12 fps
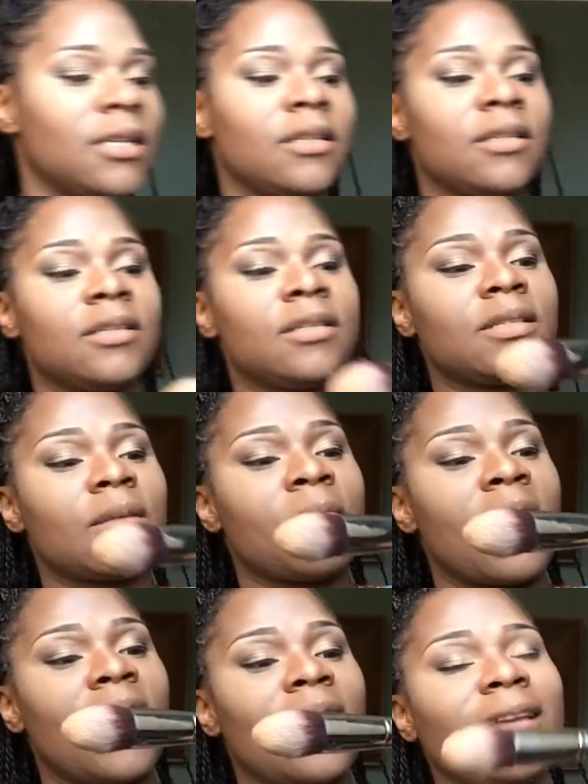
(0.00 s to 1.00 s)
is
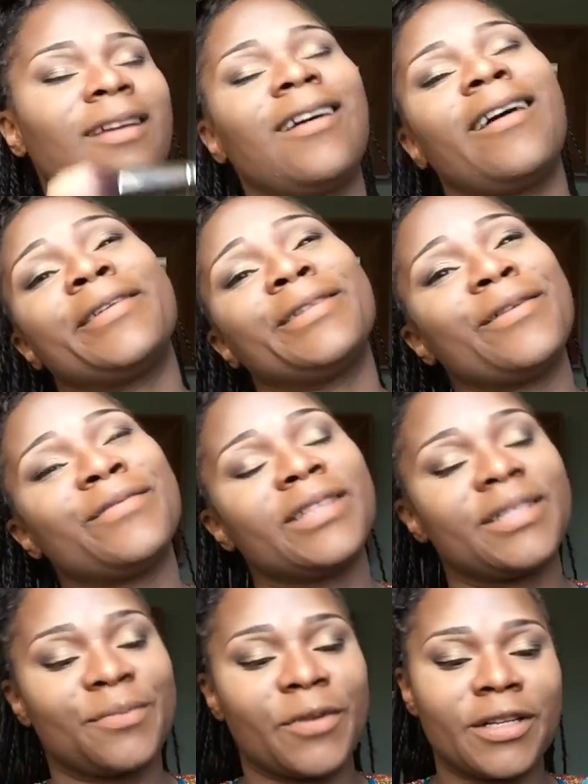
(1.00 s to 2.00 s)
my, I love
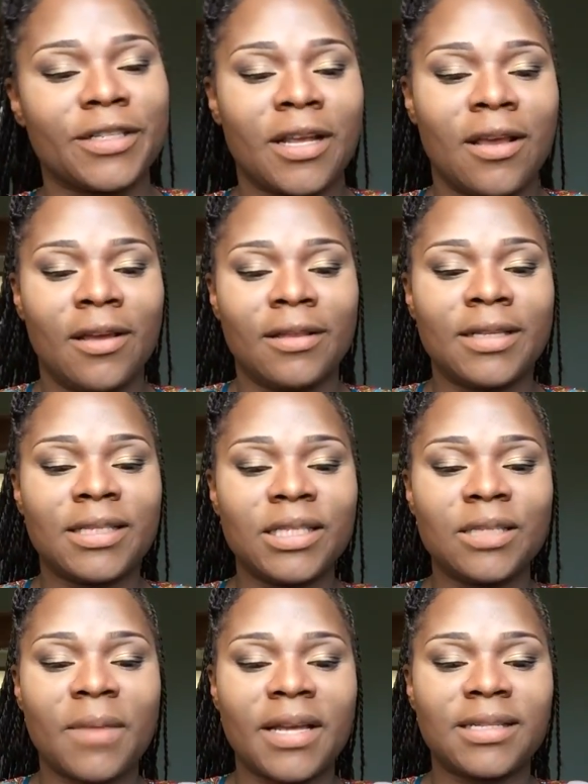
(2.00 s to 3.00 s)
this brush. This
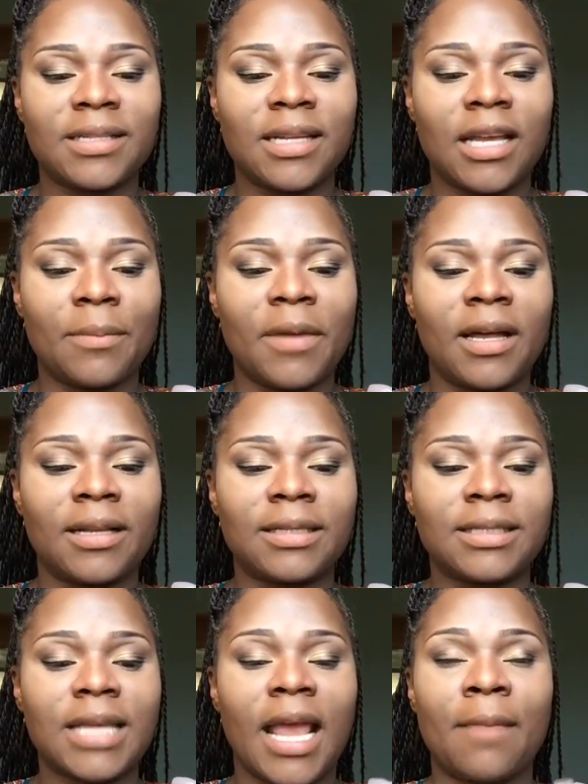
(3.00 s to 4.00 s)
is my Sigma
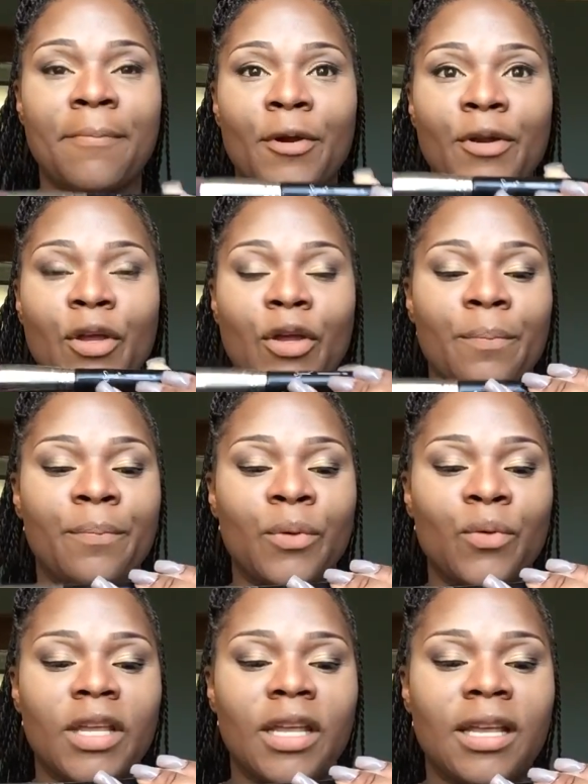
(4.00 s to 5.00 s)
Tapered
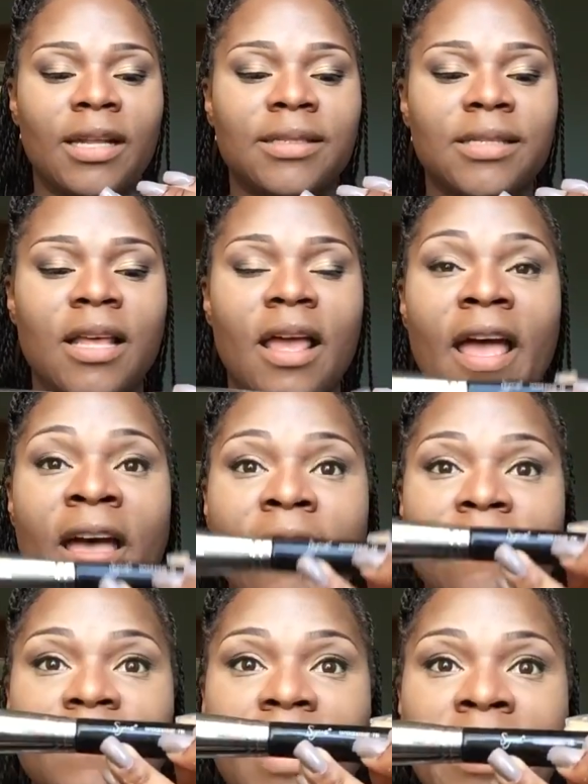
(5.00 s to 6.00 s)
Kabuki. It's the
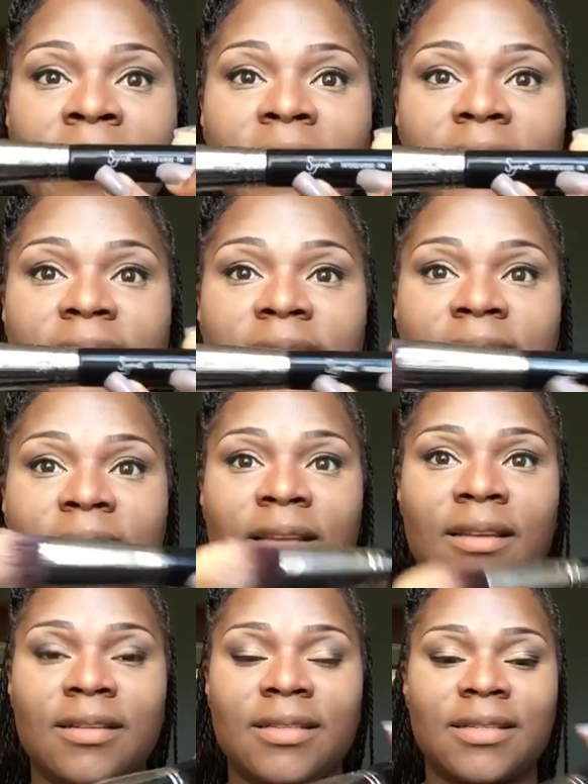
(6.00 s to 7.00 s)

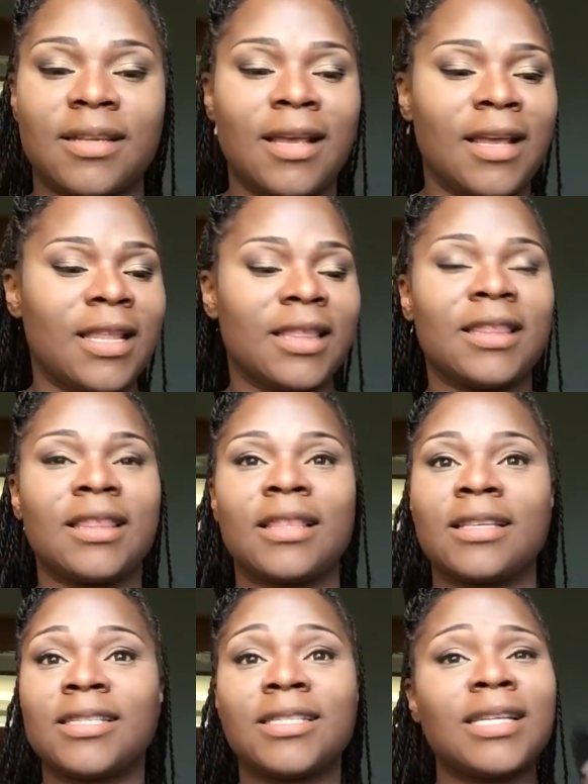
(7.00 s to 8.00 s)
F86.
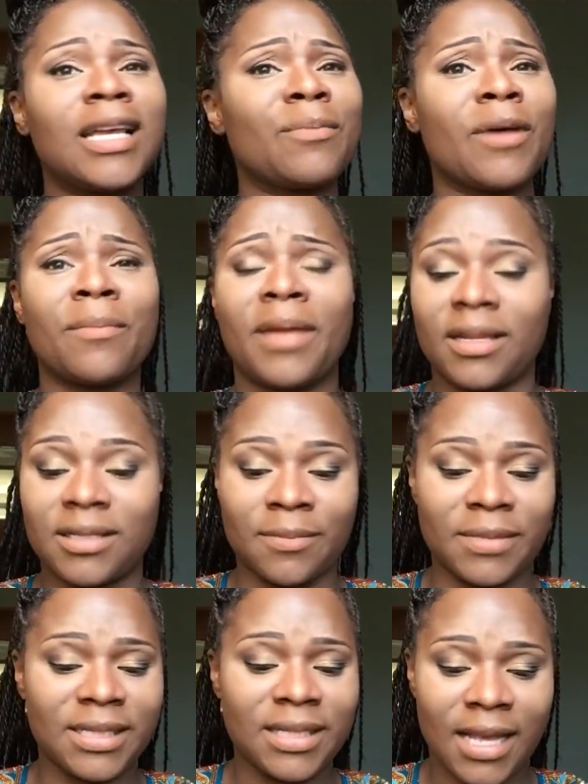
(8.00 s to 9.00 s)
Sigma makes
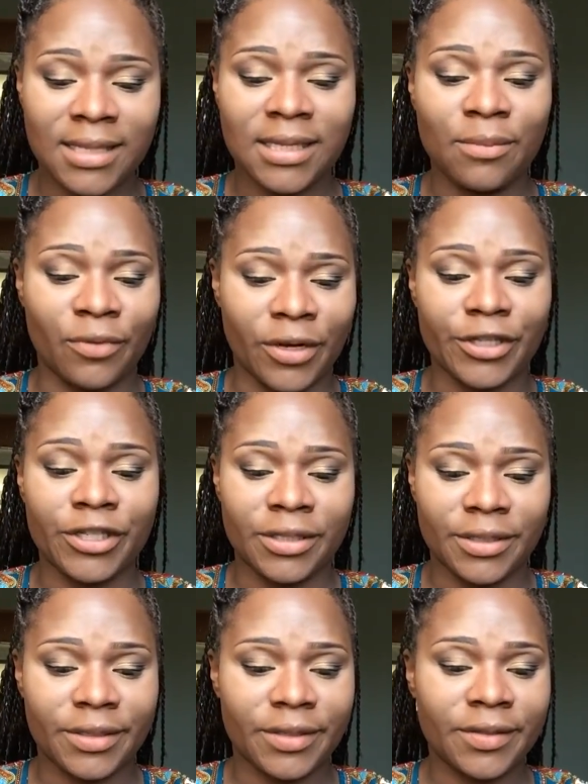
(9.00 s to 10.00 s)
some sexy
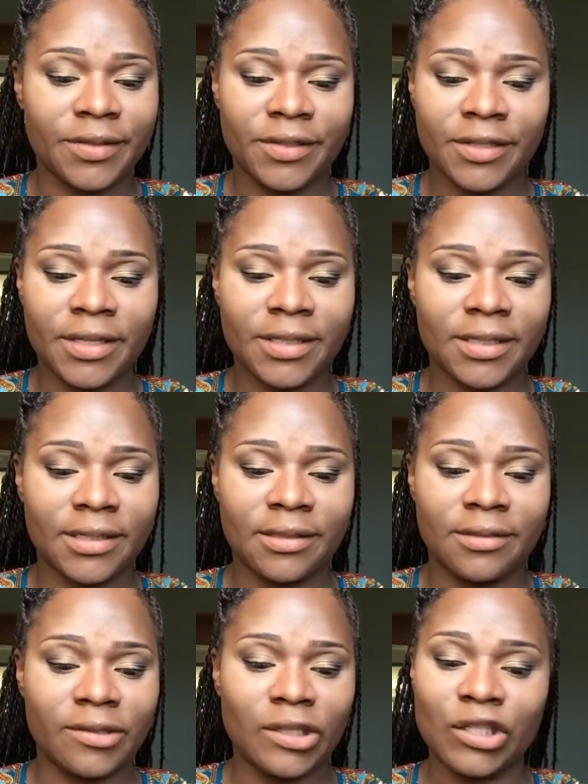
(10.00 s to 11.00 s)
brushes. Just
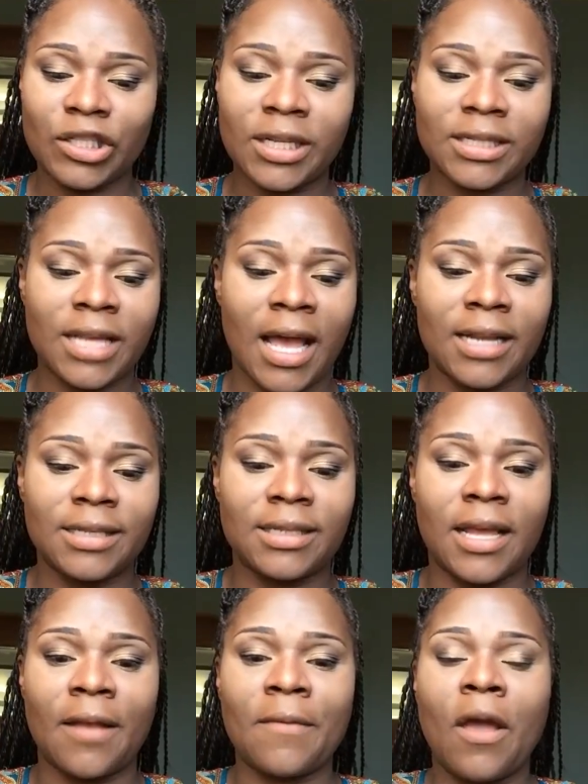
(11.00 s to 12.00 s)
gotta
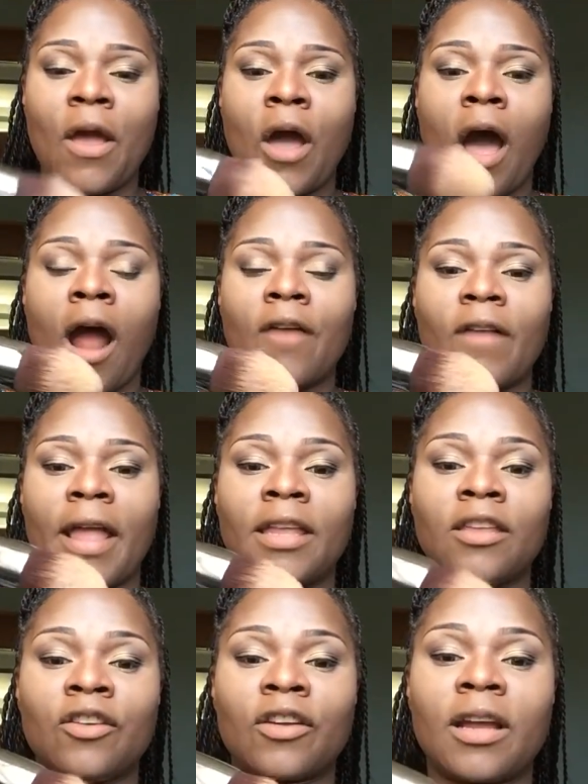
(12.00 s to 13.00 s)
say. All
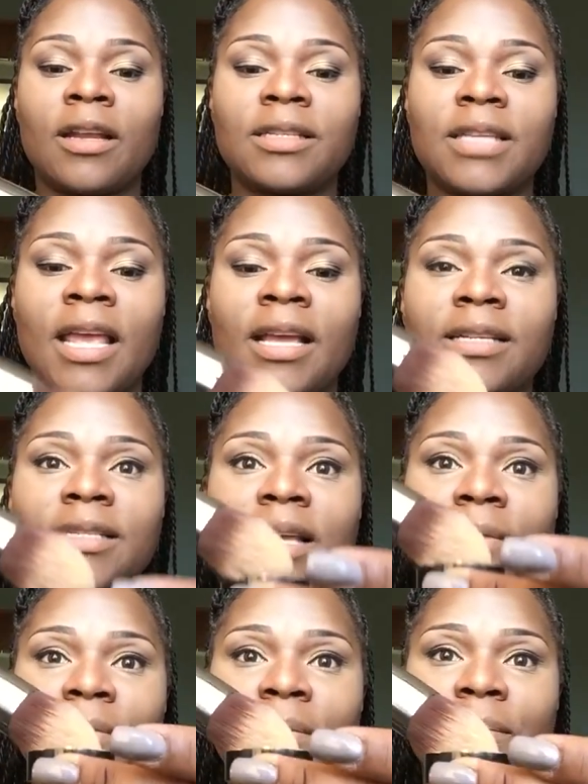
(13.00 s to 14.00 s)
right, you're gonna take
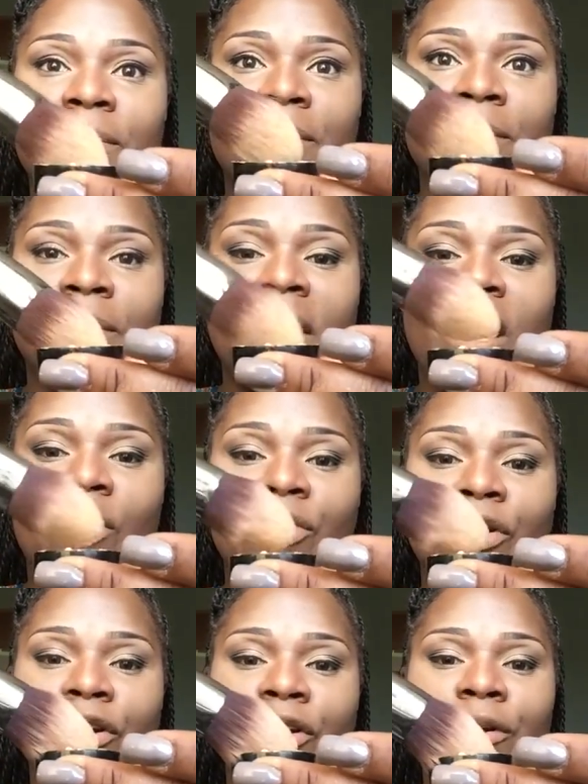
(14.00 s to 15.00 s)
some
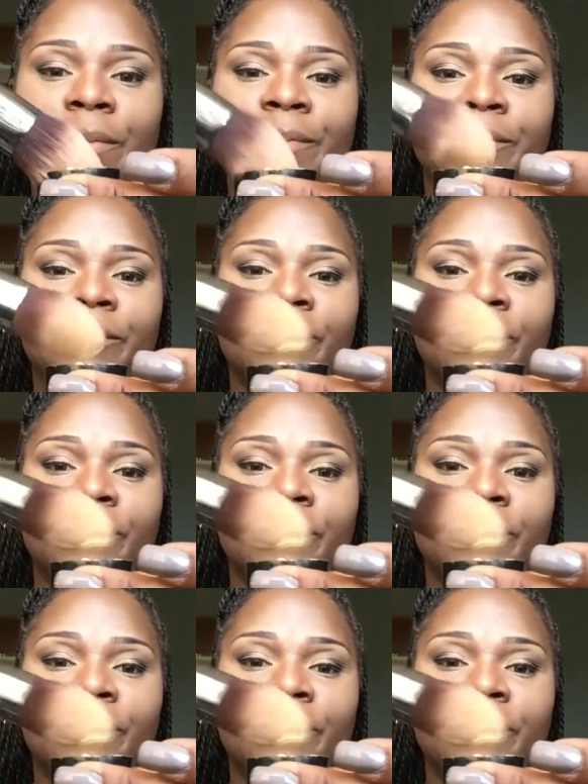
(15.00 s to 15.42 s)
powder,